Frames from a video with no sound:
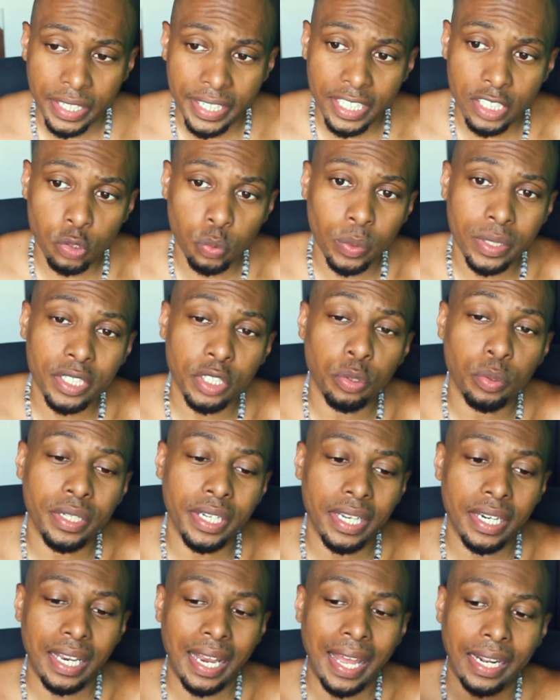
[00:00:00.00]
is when you
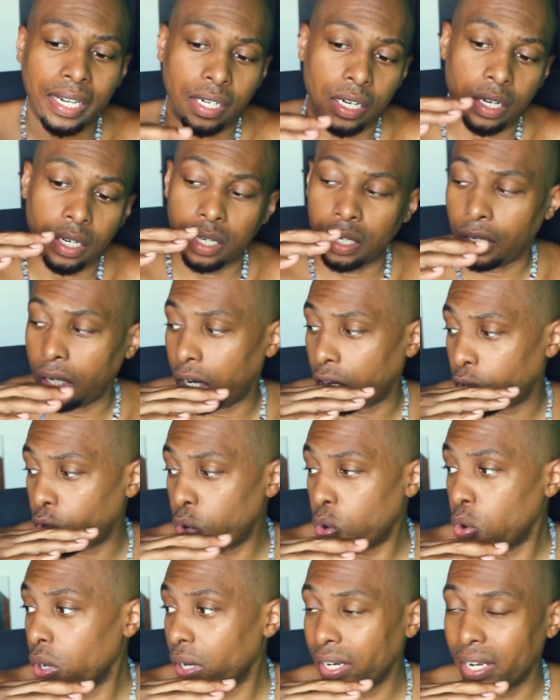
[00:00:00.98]
get like a
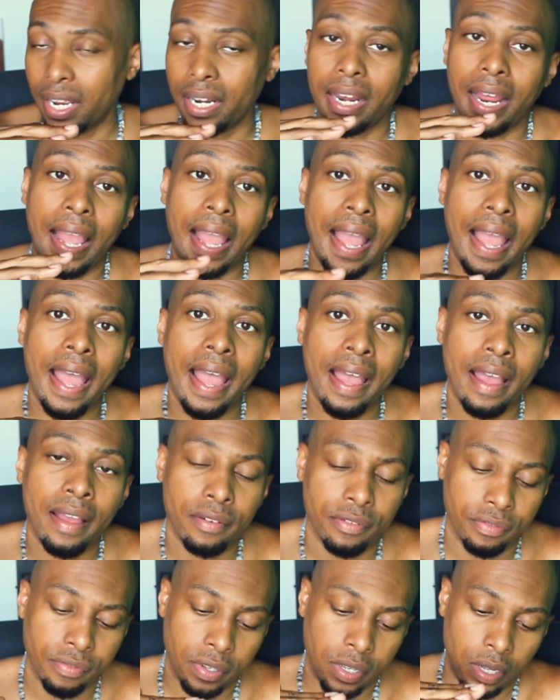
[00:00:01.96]
quart and a
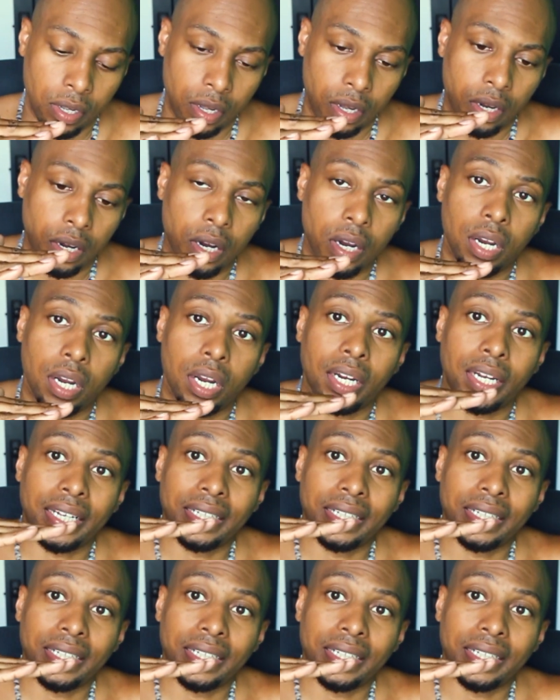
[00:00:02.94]
half, a